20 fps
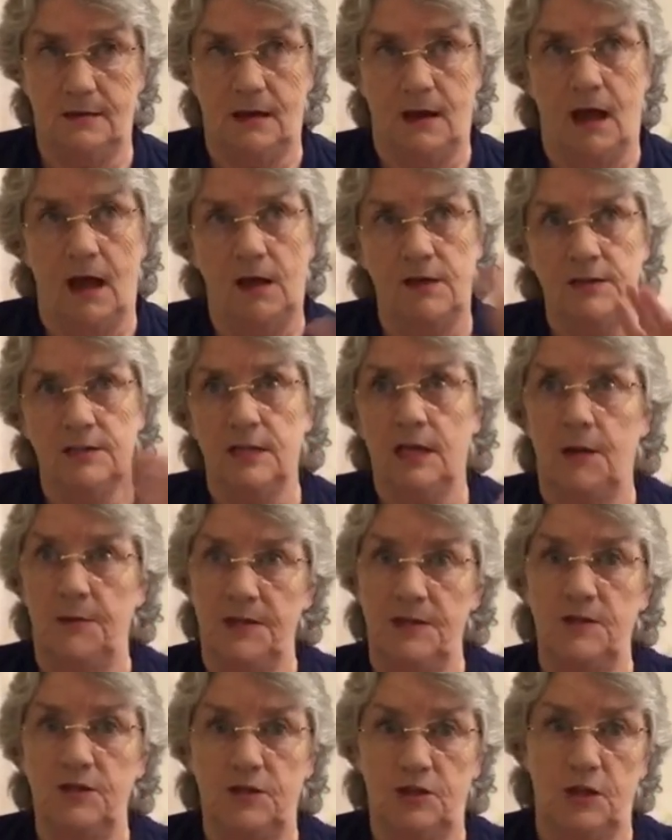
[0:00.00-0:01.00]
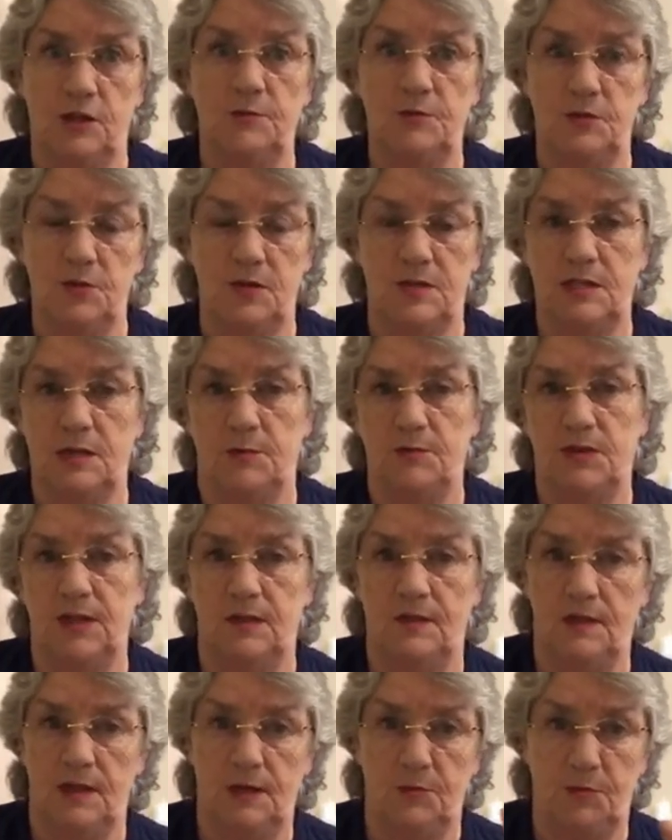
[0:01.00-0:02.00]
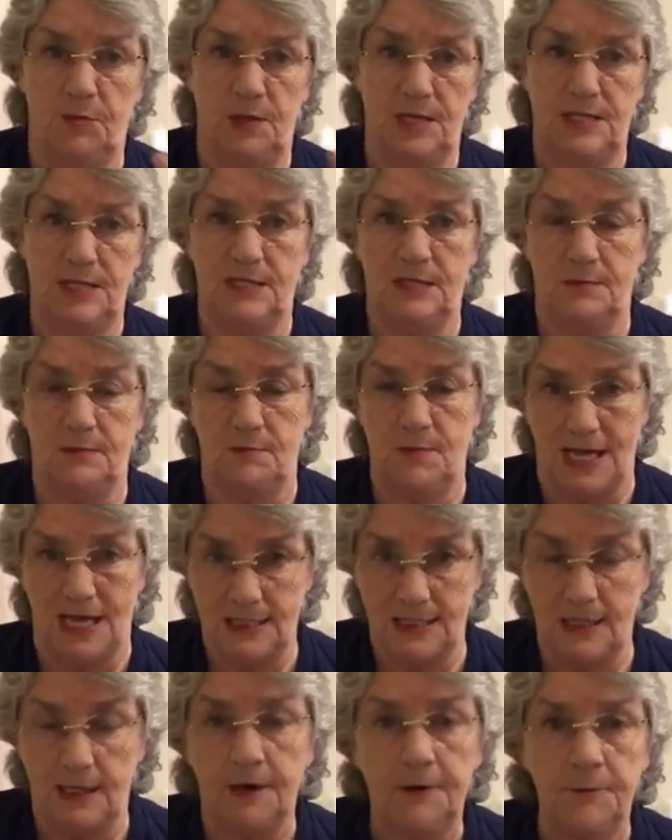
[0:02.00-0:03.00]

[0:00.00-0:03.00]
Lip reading: us coming to terms with something that appears to matter.